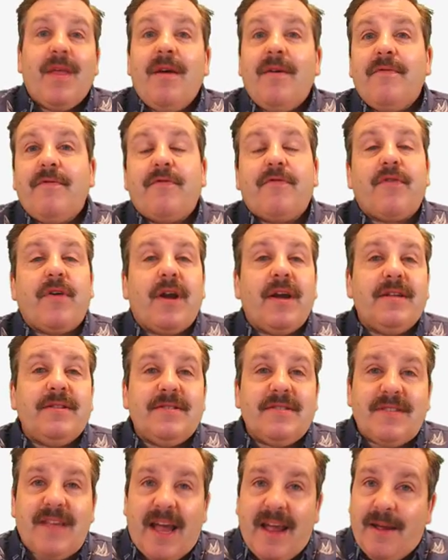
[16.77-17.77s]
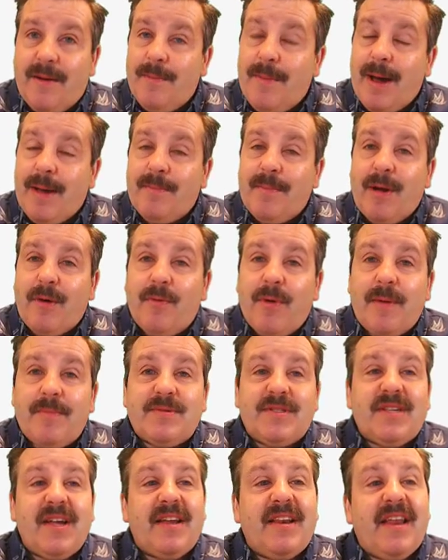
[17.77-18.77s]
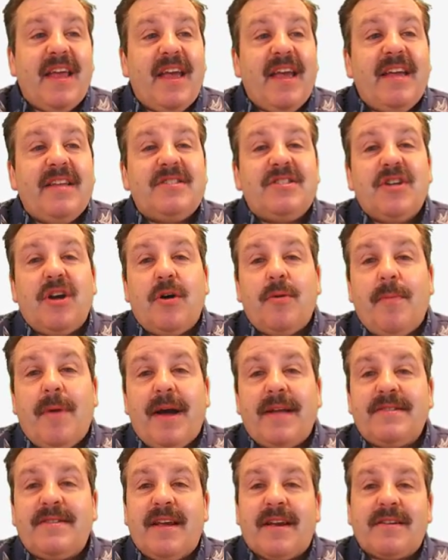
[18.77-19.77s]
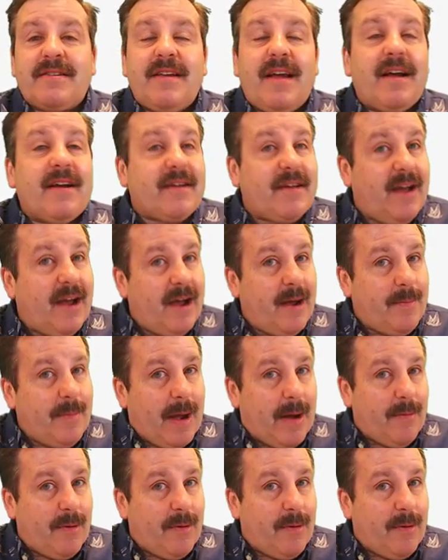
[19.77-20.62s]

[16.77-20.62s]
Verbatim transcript: friends. I am on my website, H L ModTech dot com.